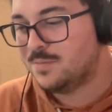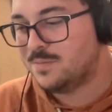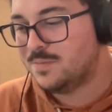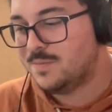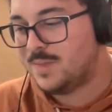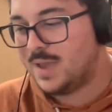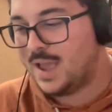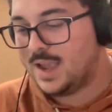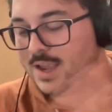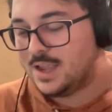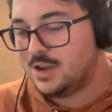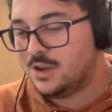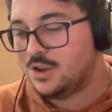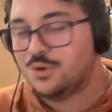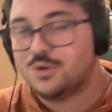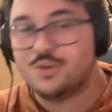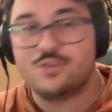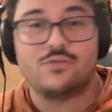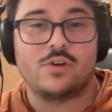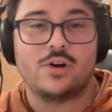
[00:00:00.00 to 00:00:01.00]
back in
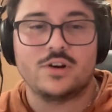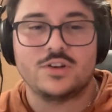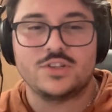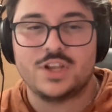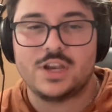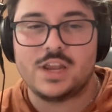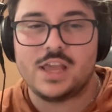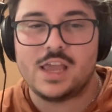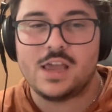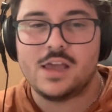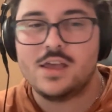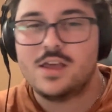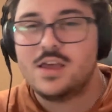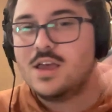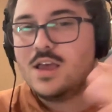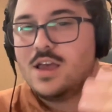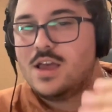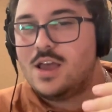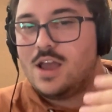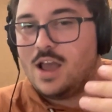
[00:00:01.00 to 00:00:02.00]
university.
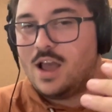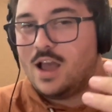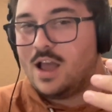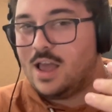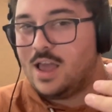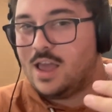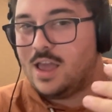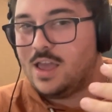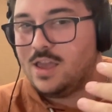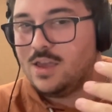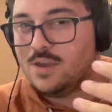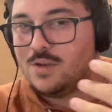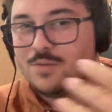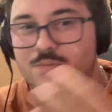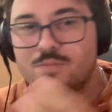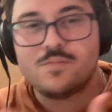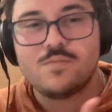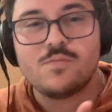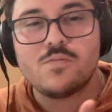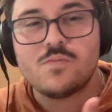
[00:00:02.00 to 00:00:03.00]
I
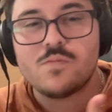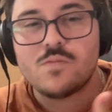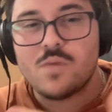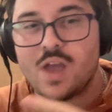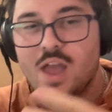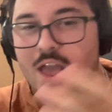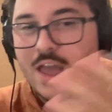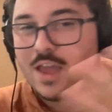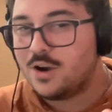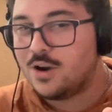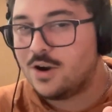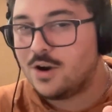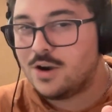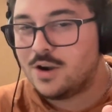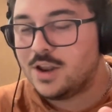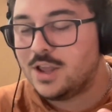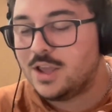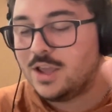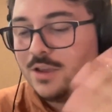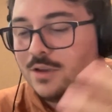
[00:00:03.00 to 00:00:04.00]
had
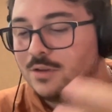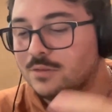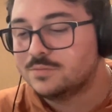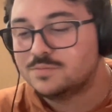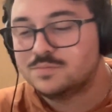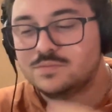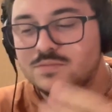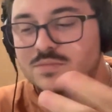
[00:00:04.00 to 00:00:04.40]
already